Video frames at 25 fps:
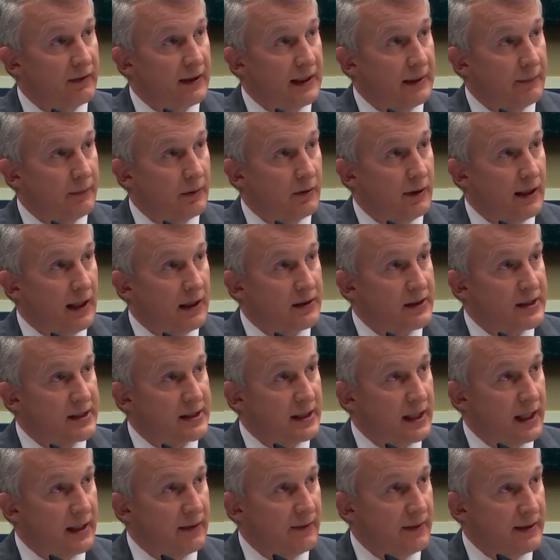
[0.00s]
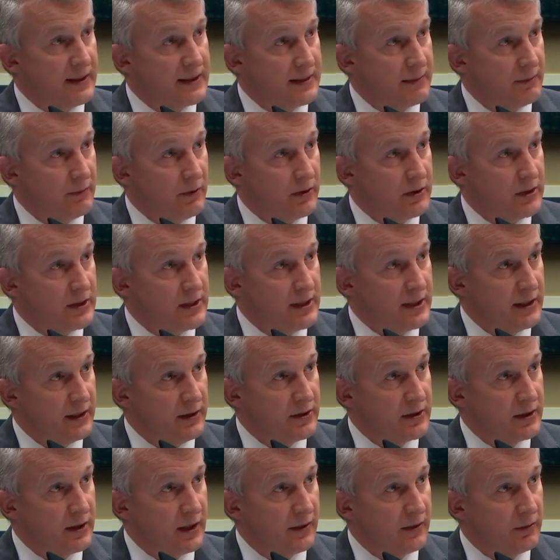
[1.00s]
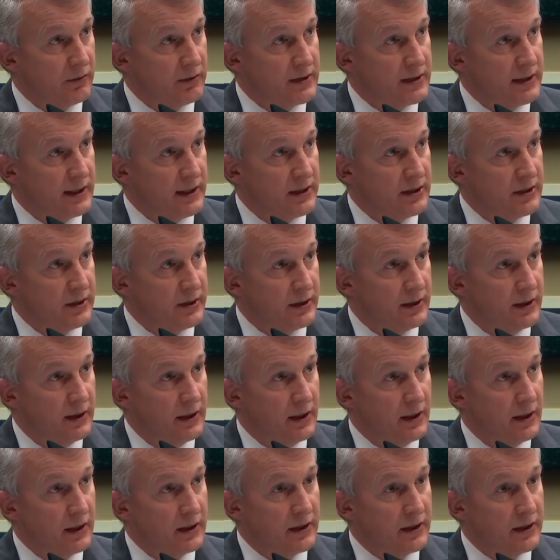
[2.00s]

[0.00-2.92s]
available outside of this emergency use authorization